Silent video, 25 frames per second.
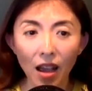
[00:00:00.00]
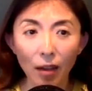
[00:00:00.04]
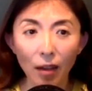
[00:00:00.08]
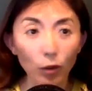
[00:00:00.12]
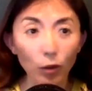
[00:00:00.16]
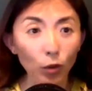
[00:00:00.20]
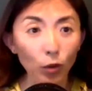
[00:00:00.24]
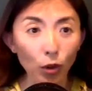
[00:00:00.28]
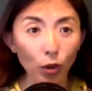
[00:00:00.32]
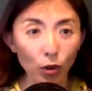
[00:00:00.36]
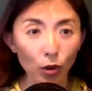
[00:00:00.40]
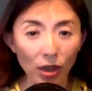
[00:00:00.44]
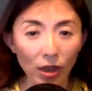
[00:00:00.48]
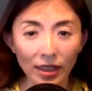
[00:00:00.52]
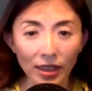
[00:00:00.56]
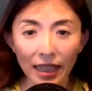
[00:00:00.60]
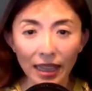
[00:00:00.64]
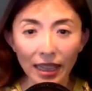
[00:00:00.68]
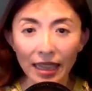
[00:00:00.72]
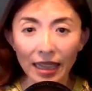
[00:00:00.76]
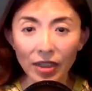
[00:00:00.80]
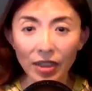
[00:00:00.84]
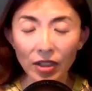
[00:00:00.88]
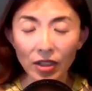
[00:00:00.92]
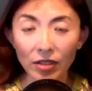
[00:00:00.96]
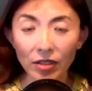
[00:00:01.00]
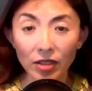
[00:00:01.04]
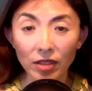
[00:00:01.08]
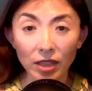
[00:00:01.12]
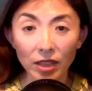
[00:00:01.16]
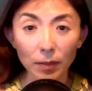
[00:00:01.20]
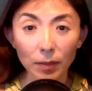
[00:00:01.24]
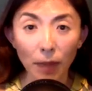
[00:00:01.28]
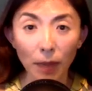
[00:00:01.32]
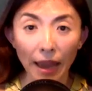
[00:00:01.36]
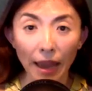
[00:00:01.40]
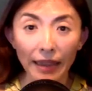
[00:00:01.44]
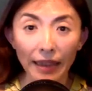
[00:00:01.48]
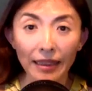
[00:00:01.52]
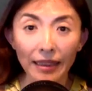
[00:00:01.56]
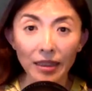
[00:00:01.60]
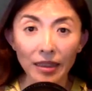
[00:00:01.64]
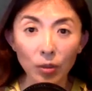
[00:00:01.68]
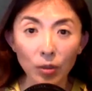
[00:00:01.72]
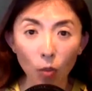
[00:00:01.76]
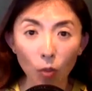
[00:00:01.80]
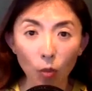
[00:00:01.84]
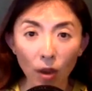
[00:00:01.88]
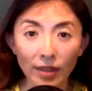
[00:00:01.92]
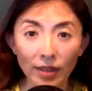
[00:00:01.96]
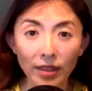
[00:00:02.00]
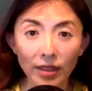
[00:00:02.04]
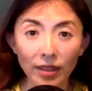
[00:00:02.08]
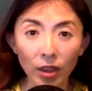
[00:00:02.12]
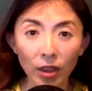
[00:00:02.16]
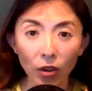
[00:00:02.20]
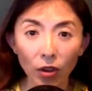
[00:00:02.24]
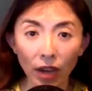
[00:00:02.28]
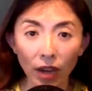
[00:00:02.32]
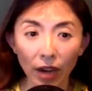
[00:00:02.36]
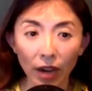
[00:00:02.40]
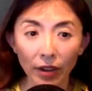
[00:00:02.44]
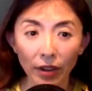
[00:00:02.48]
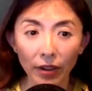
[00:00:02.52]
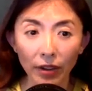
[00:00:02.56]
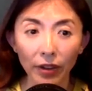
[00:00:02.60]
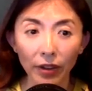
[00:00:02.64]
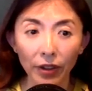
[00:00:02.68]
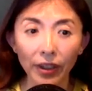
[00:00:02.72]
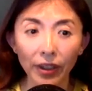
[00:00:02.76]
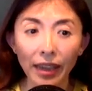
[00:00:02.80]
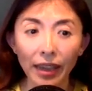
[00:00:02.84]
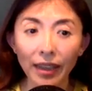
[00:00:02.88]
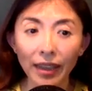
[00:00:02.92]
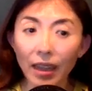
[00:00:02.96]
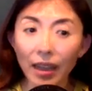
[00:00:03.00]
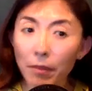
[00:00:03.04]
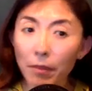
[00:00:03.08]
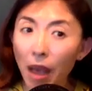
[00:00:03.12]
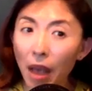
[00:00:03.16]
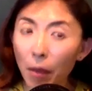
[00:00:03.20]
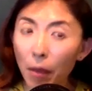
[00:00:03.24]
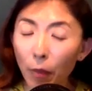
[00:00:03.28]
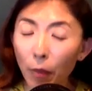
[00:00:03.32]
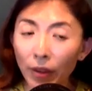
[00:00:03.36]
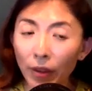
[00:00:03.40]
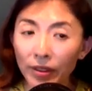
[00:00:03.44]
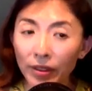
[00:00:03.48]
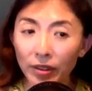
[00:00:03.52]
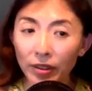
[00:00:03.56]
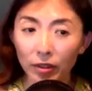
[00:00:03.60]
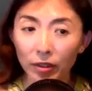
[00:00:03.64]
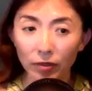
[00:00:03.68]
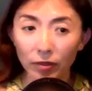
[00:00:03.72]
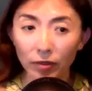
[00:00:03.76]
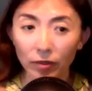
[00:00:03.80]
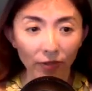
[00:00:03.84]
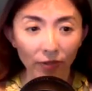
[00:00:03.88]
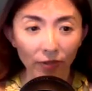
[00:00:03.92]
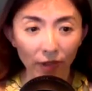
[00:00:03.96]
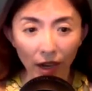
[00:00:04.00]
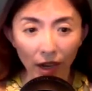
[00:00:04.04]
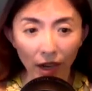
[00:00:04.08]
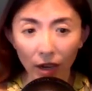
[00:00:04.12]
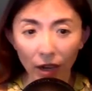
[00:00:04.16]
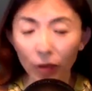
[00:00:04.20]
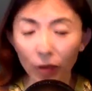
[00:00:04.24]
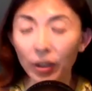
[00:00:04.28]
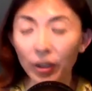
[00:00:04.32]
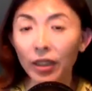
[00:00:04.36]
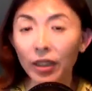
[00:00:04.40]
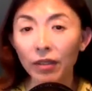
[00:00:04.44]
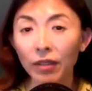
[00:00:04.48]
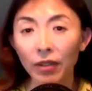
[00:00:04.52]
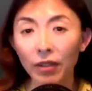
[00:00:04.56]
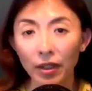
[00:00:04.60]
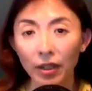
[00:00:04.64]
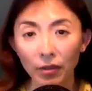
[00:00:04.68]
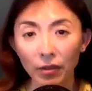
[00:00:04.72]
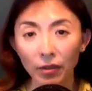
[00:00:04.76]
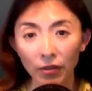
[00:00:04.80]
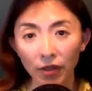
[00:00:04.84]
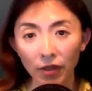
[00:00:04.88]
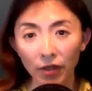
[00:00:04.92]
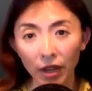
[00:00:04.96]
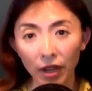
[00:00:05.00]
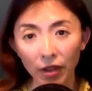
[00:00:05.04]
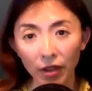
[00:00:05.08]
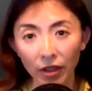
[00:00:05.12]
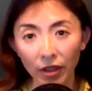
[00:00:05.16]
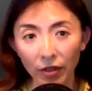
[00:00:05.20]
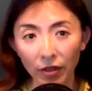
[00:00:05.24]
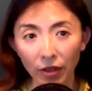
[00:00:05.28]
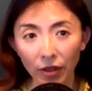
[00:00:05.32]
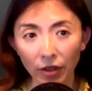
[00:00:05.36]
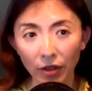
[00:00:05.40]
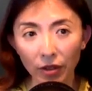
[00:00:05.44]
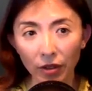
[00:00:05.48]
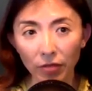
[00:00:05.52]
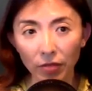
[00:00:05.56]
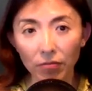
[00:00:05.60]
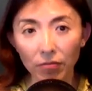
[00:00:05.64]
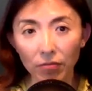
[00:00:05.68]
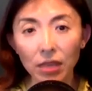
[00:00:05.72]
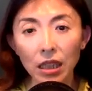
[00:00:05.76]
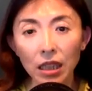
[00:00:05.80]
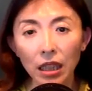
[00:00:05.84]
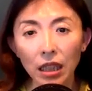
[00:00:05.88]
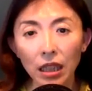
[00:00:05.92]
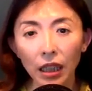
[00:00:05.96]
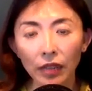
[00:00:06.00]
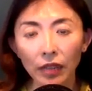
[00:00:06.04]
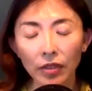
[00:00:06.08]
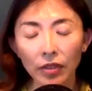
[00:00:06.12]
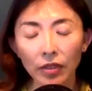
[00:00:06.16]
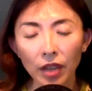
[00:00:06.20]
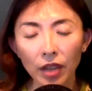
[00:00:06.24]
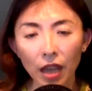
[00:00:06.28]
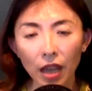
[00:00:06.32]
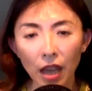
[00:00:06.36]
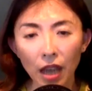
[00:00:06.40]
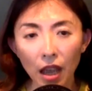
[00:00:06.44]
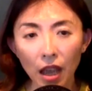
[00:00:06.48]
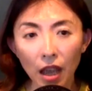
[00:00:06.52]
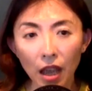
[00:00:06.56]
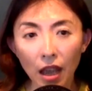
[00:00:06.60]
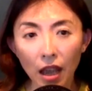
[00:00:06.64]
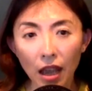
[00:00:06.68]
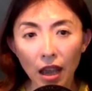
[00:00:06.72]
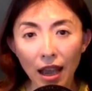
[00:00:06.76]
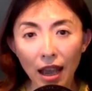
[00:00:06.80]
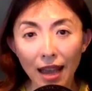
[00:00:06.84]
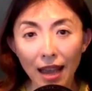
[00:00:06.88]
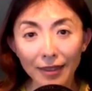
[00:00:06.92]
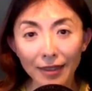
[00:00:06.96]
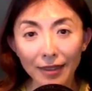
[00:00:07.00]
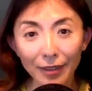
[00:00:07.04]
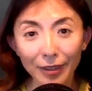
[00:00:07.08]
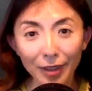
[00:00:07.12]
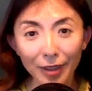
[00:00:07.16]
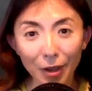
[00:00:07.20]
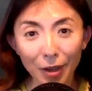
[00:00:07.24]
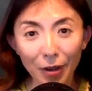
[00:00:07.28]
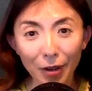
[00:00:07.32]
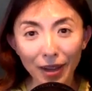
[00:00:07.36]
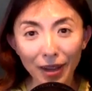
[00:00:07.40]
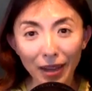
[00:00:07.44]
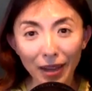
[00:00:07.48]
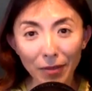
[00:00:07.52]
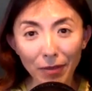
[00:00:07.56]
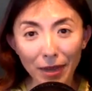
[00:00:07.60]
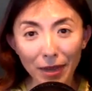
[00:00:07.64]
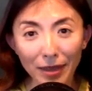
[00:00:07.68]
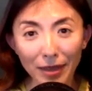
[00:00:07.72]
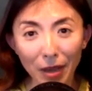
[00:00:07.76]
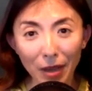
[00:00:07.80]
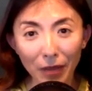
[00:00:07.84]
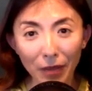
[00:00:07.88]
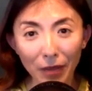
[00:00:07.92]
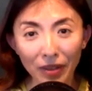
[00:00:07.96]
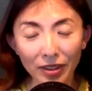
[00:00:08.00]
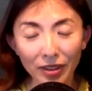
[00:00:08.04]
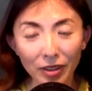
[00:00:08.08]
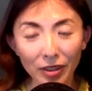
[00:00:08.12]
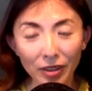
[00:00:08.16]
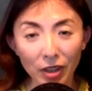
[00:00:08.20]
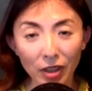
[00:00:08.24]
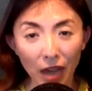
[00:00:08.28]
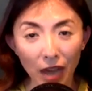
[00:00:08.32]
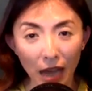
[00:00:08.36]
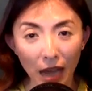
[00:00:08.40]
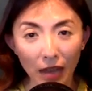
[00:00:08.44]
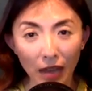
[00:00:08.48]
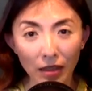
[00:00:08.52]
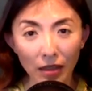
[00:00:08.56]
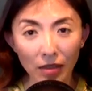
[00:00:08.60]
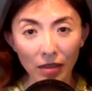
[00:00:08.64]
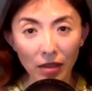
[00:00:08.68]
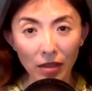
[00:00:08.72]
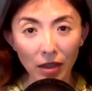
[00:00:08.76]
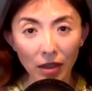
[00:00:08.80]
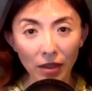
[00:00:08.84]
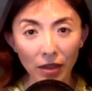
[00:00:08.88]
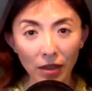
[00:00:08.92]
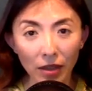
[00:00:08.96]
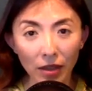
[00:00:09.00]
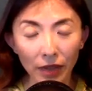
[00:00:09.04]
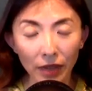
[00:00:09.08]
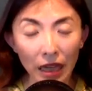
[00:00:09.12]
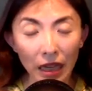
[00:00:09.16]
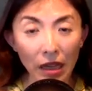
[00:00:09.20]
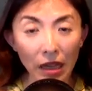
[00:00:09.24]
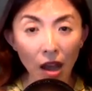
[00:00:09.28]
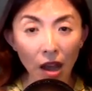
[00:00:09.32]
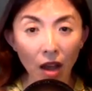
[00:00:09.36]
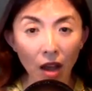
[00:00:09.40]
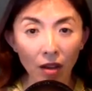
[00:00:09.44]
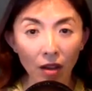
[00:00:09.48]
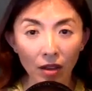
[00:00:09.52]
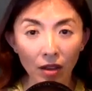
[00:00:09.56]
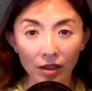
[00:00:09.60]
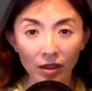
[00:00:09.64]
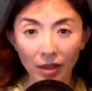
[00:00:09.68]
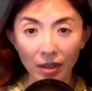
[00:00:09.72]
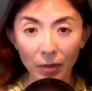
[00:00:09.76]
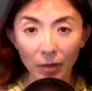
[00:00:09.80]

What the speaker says: Google translation, just by this one single character, it can come up with very different meanings. And so I gave myself this challenge in August.